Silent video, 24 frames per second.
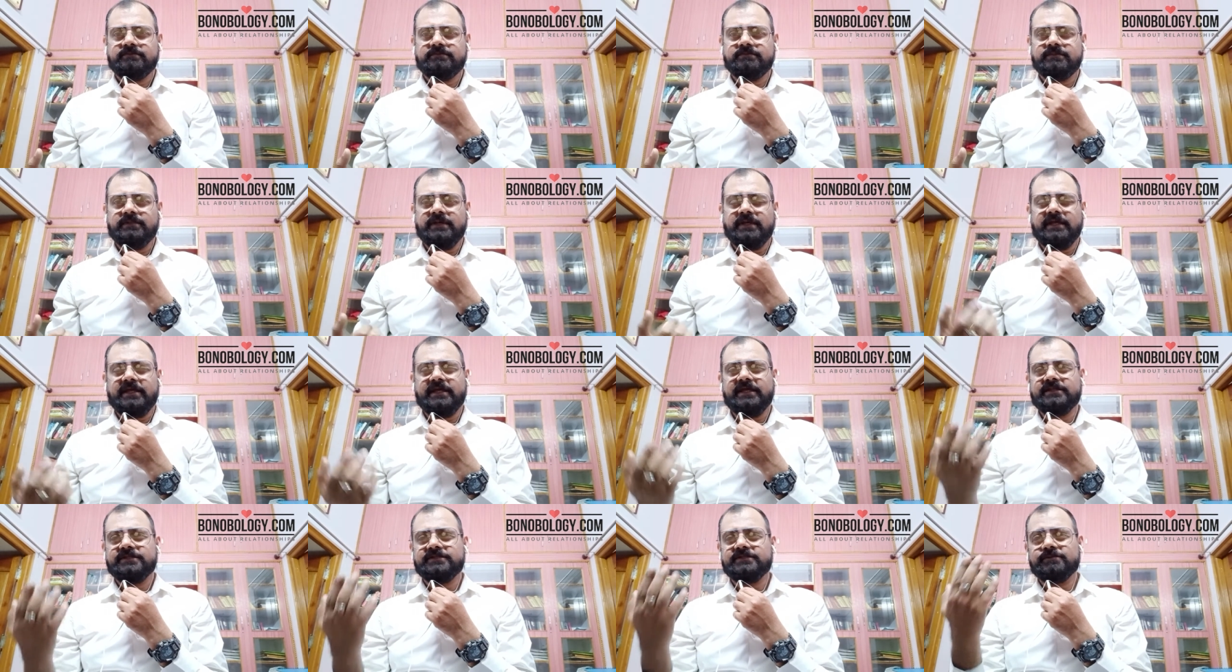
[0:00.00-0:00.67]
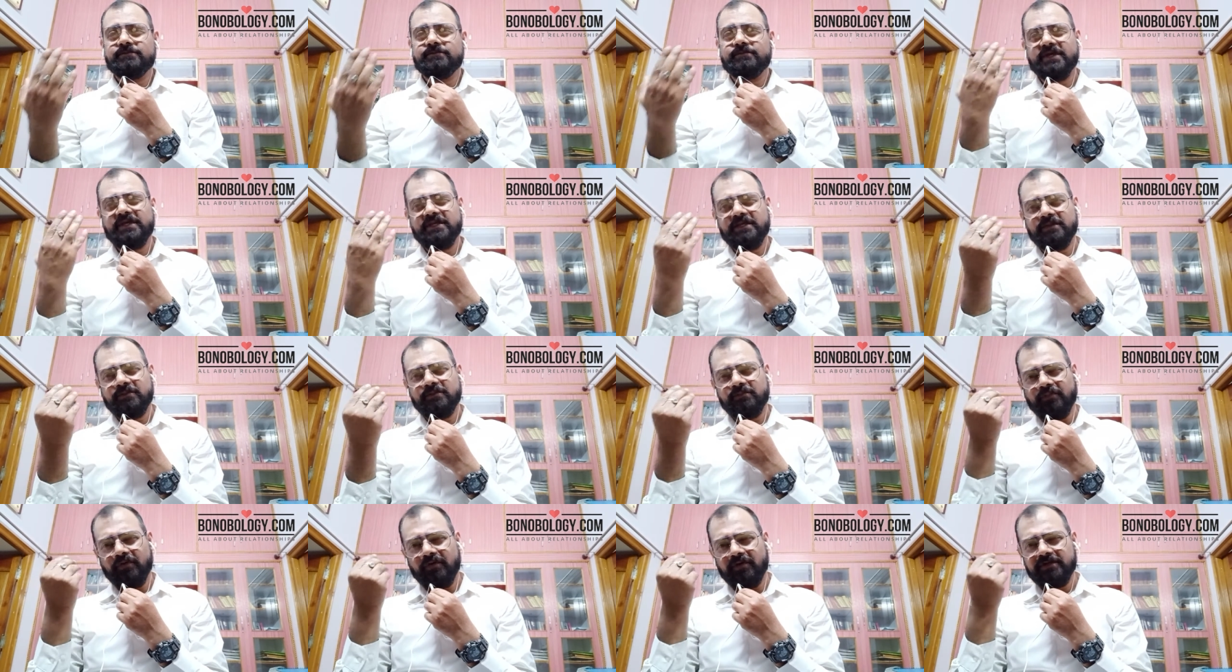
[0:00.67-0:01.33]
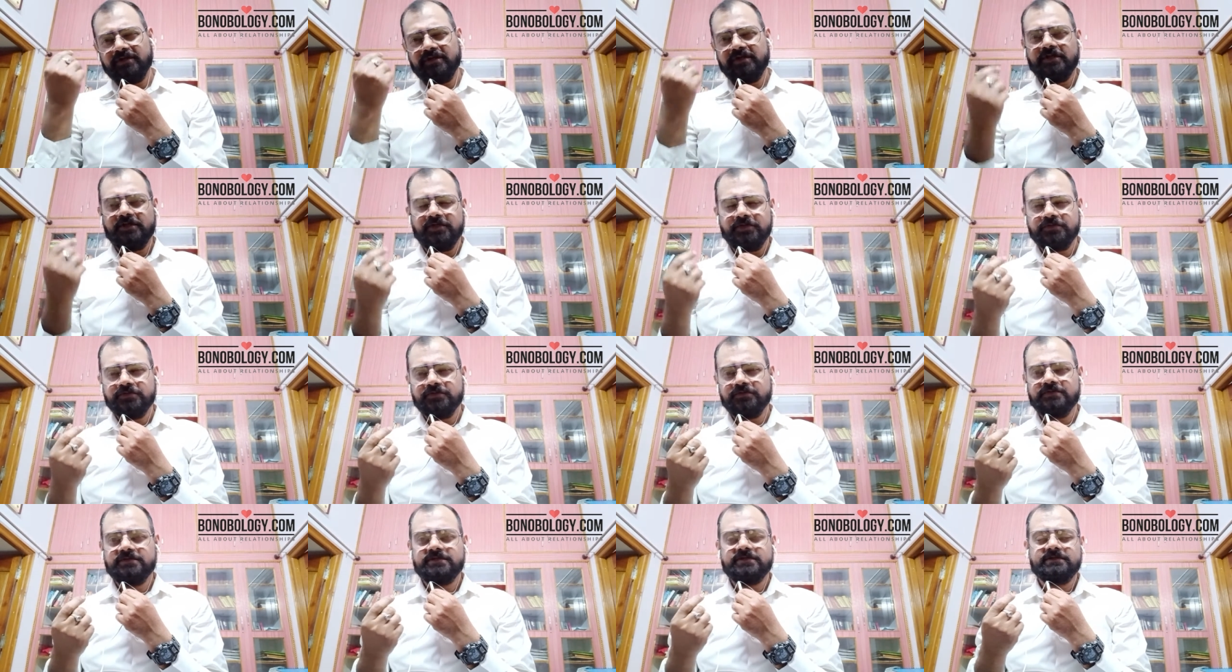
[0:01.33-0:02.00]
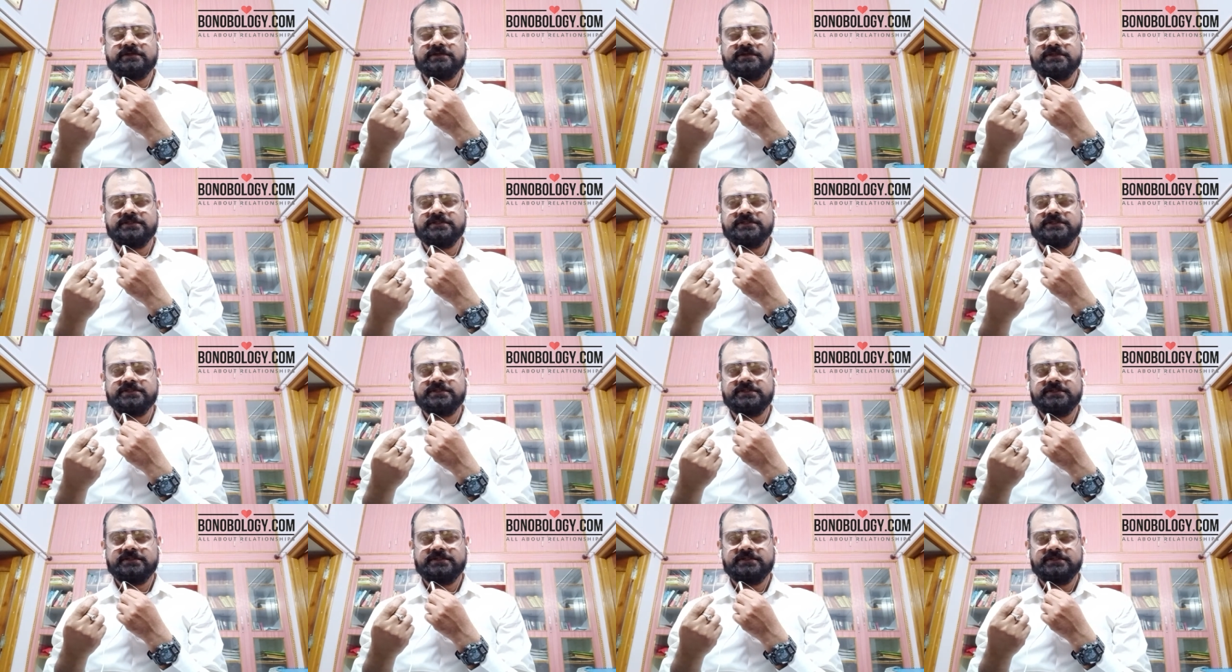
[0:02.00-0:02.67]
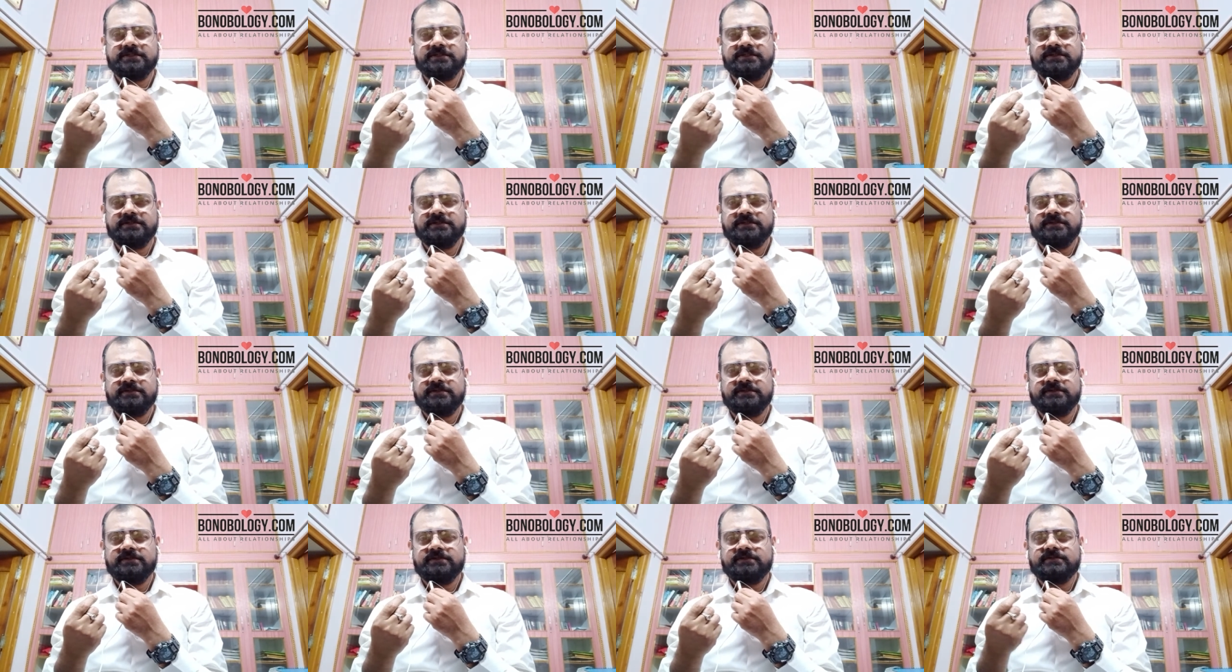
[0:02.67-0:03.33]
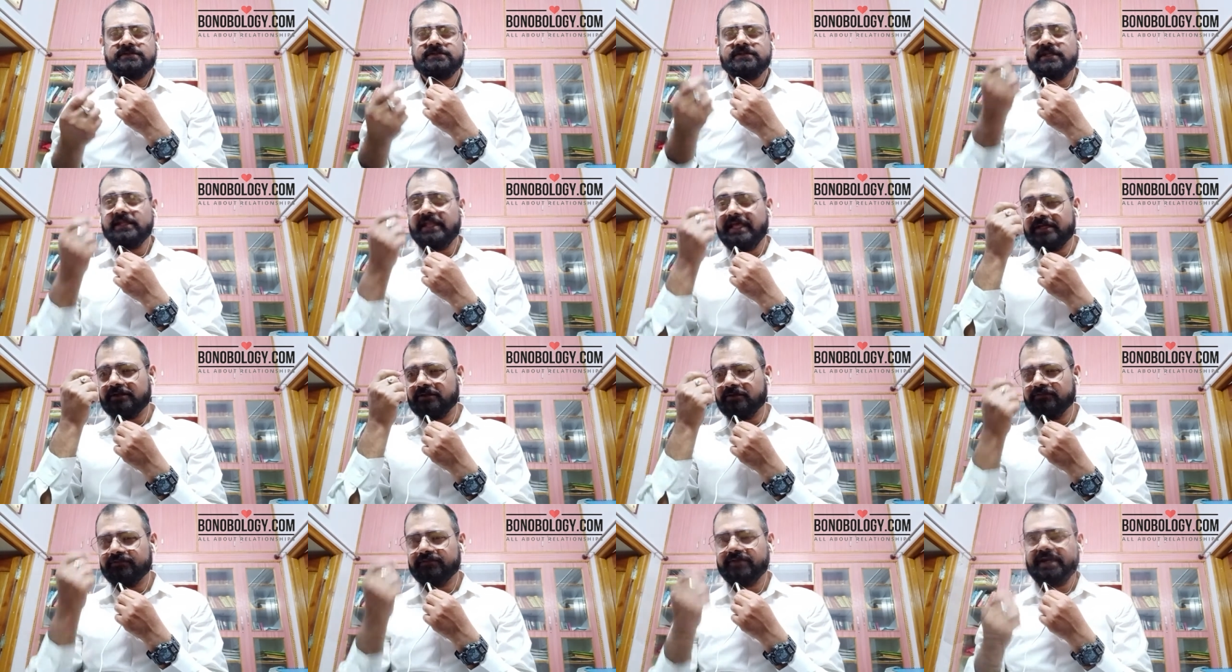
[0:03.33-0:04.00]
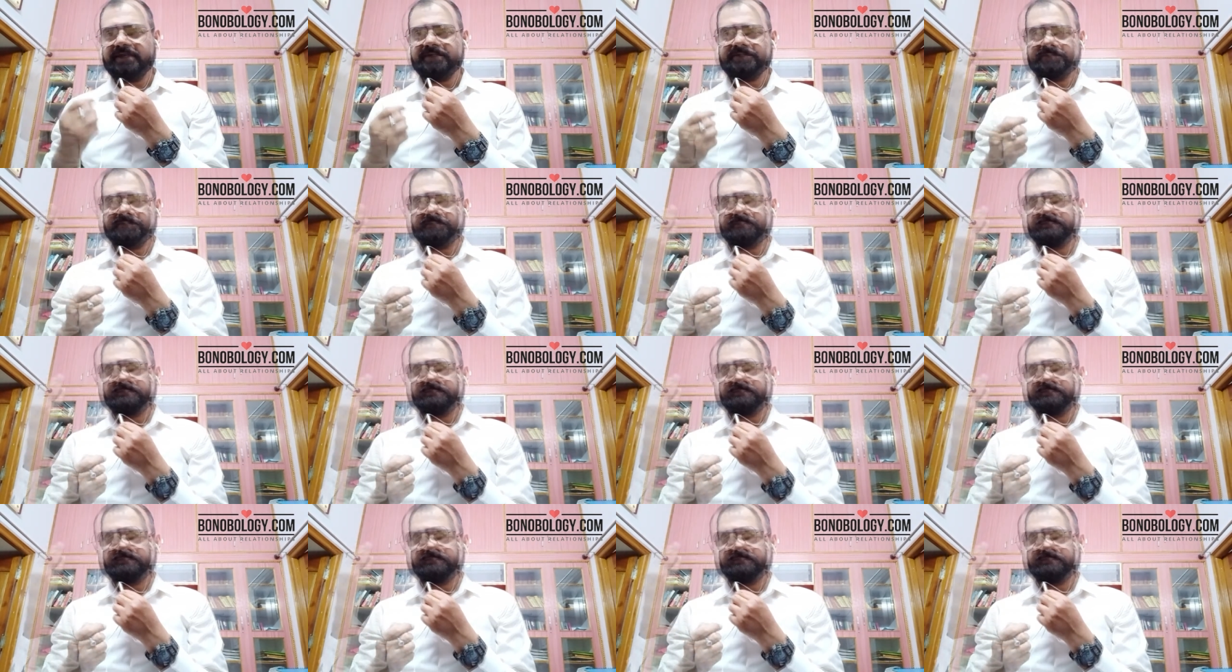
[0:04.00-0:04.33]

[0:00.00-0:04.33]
And the main important issue here is the lack of friendship,